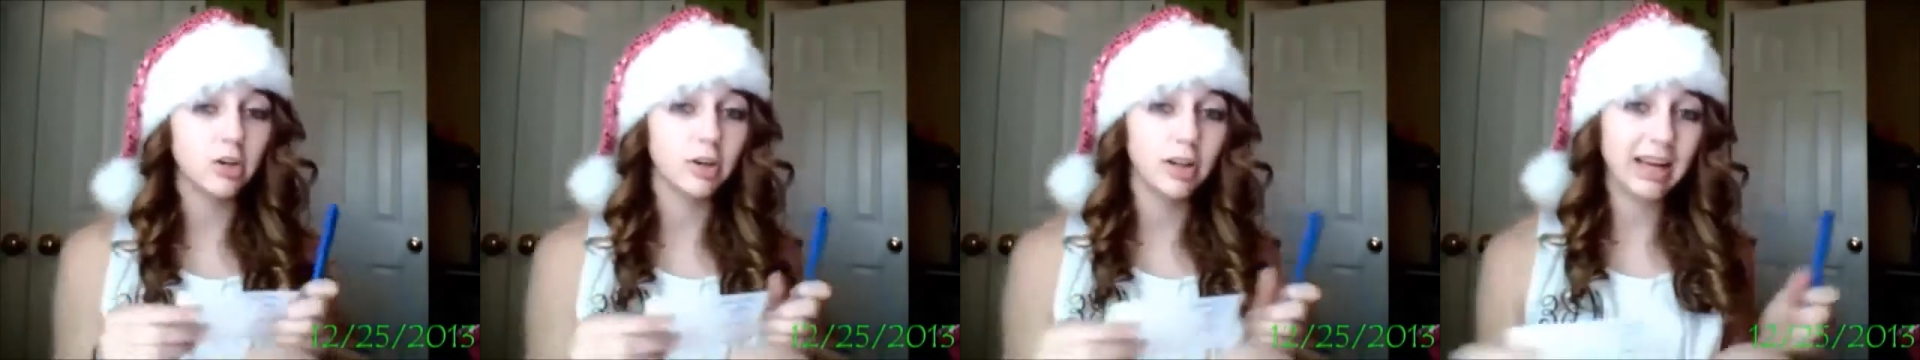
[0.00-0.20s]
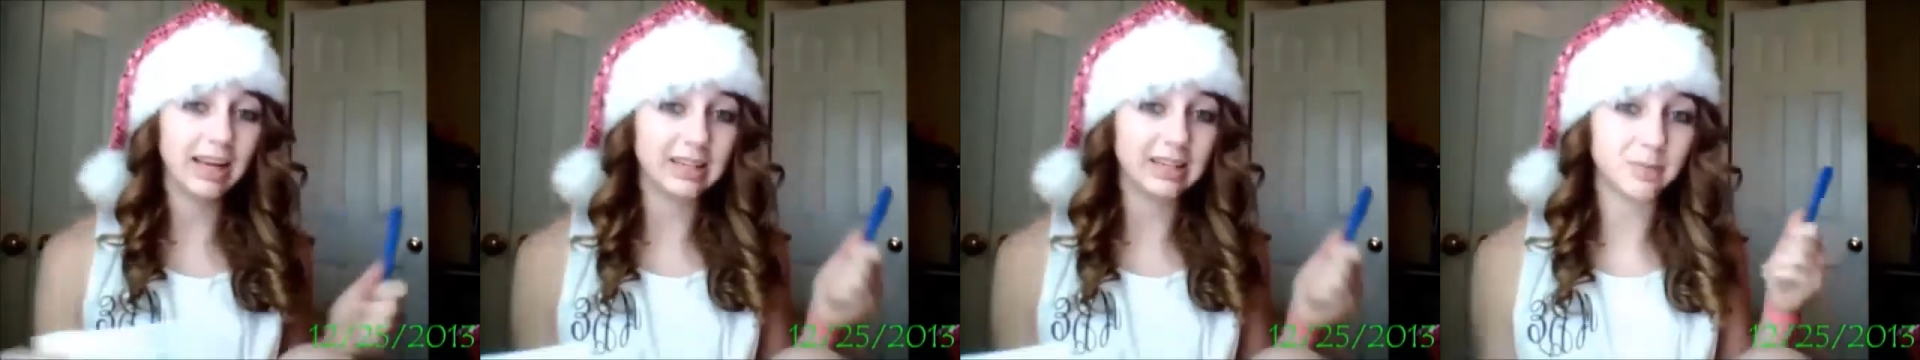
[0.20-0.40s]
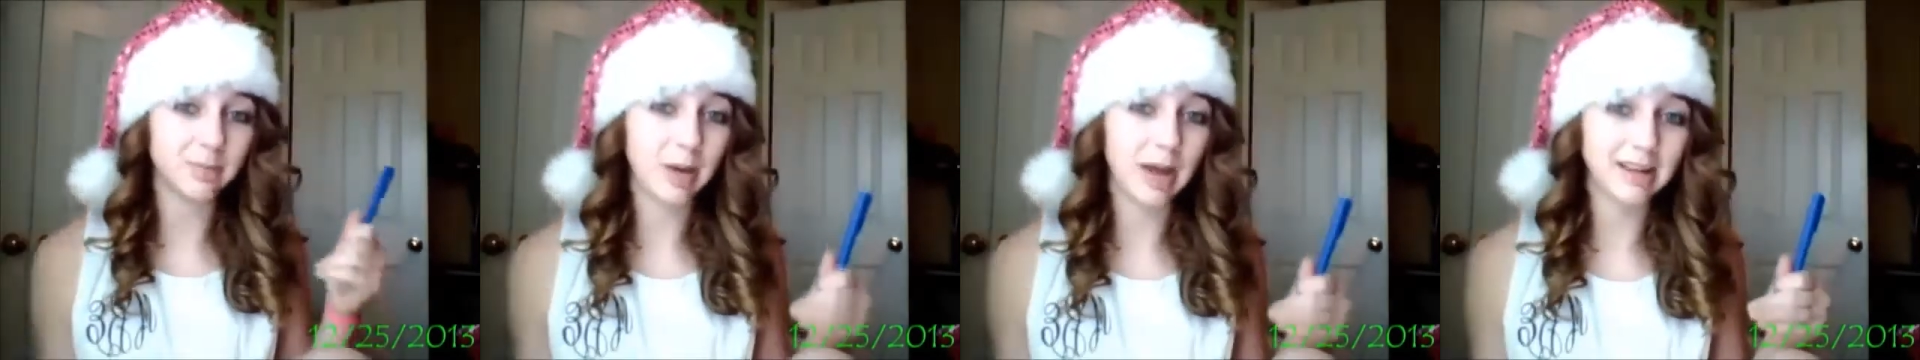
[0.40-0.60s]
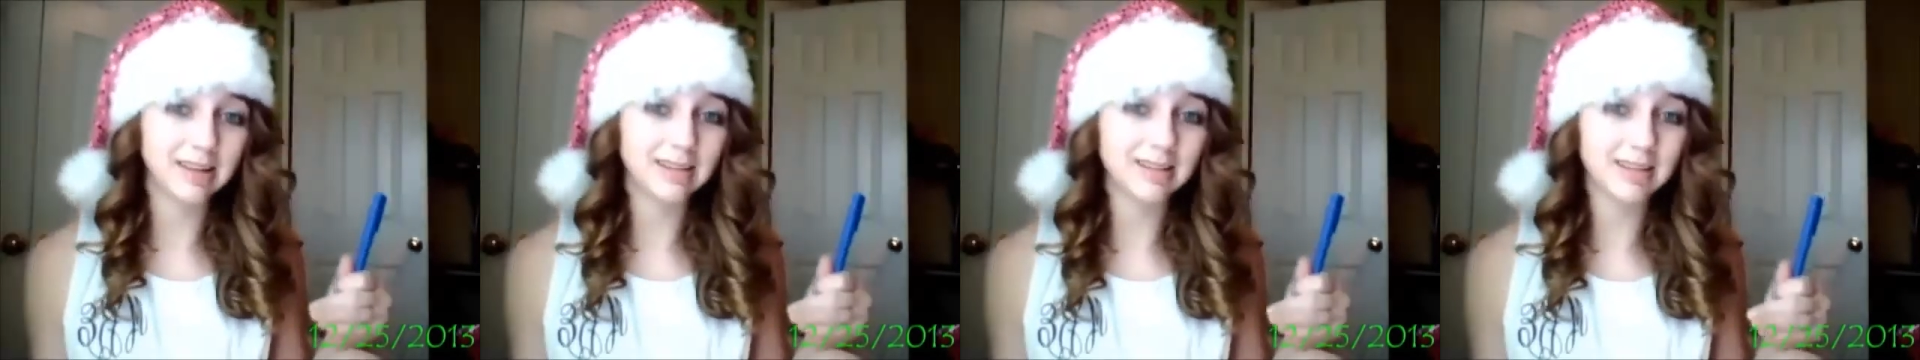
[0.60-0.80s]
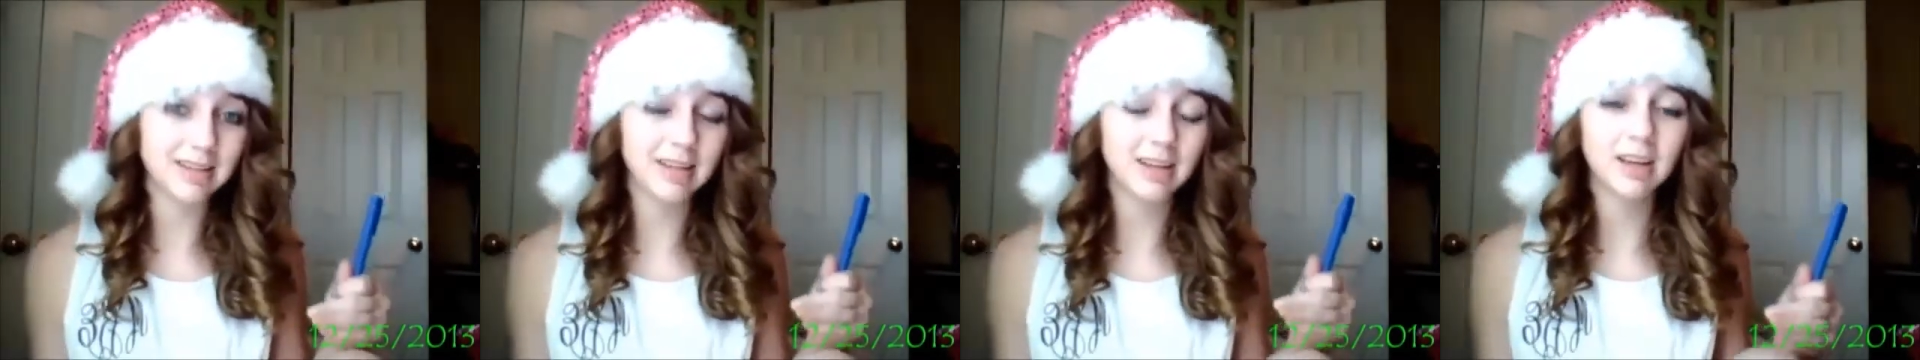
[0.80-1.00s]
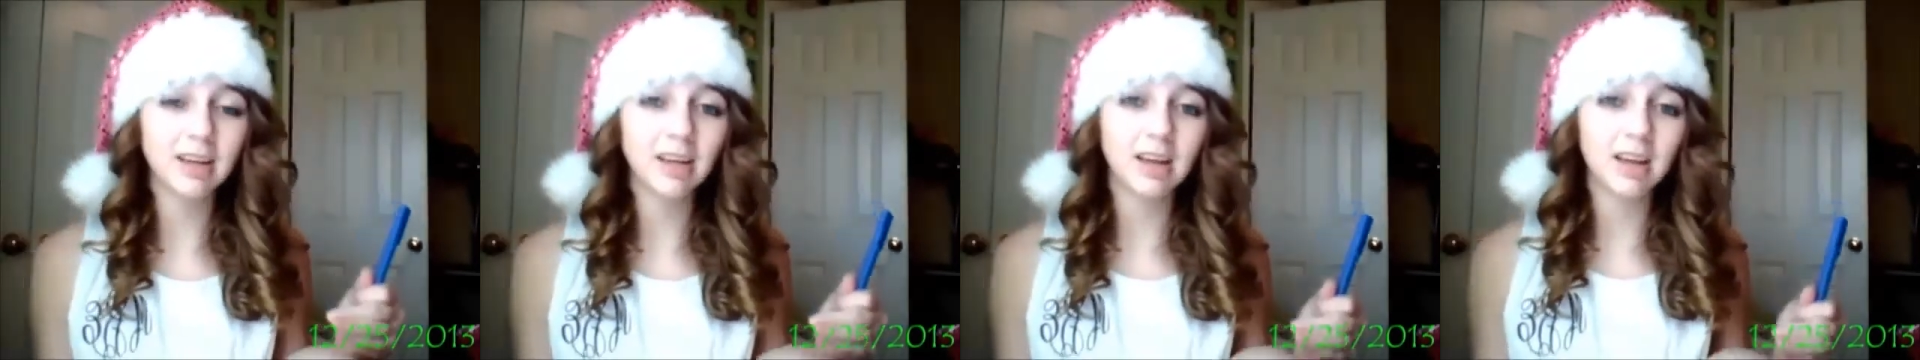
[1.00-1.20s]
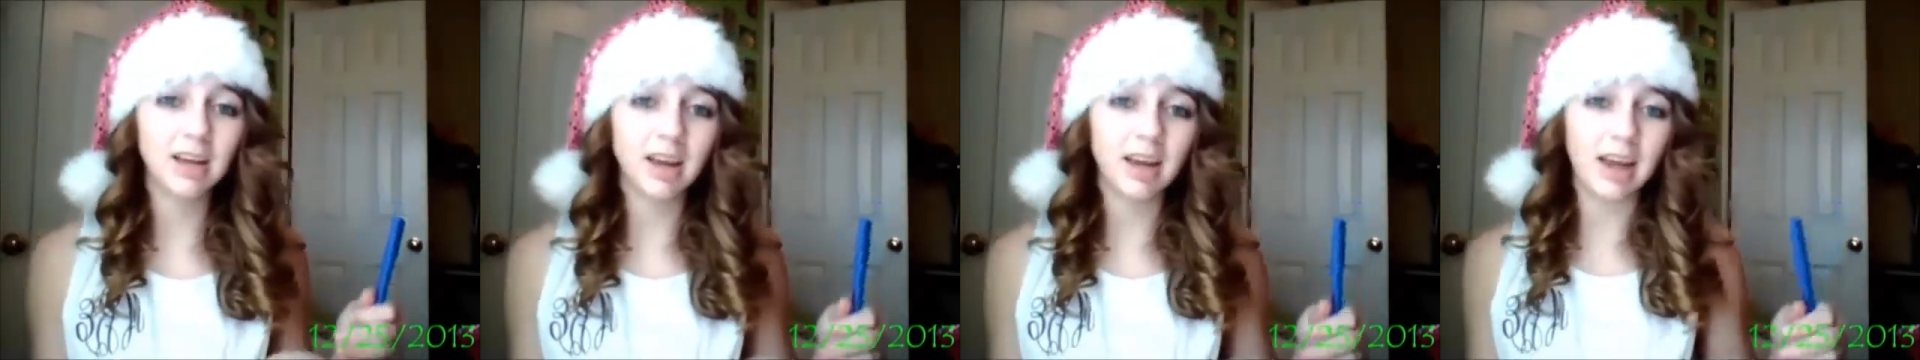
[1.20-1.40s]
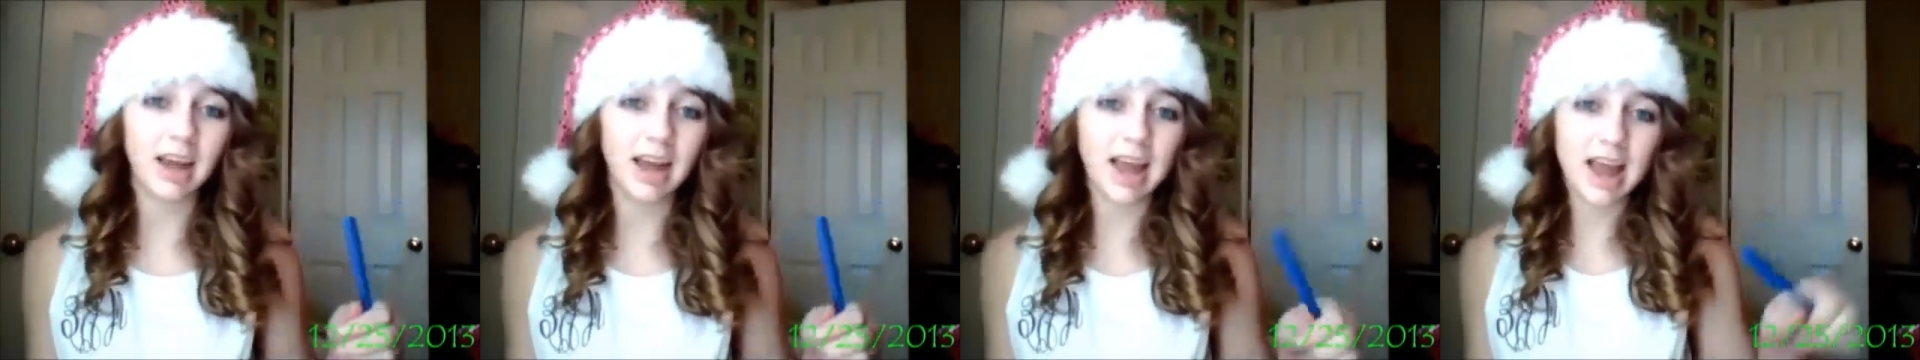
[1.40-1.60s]
Your leg is bent,
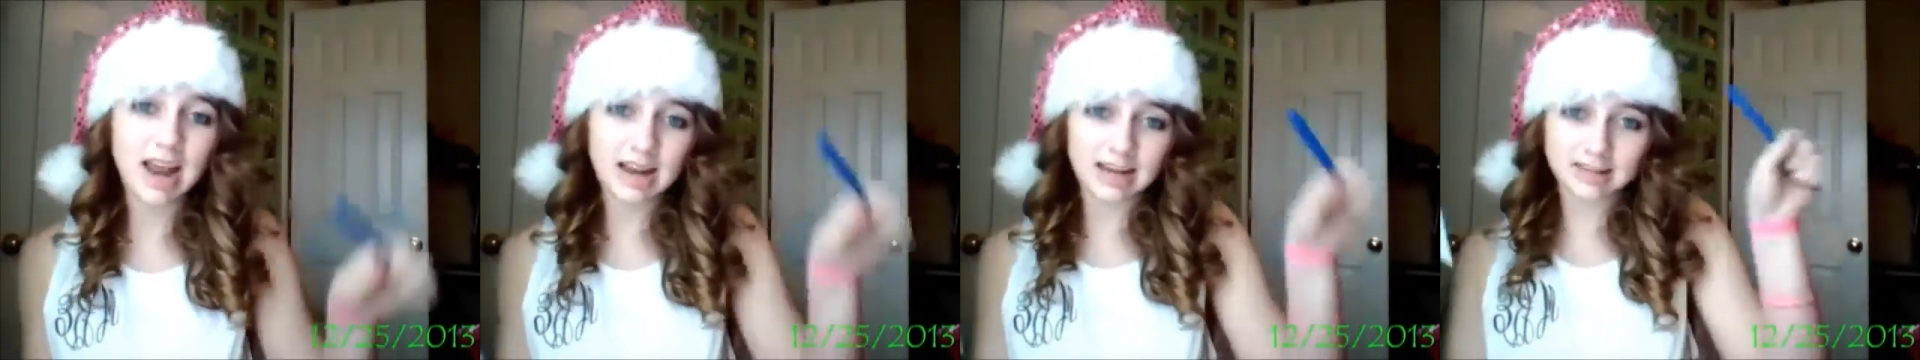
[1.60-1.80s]
and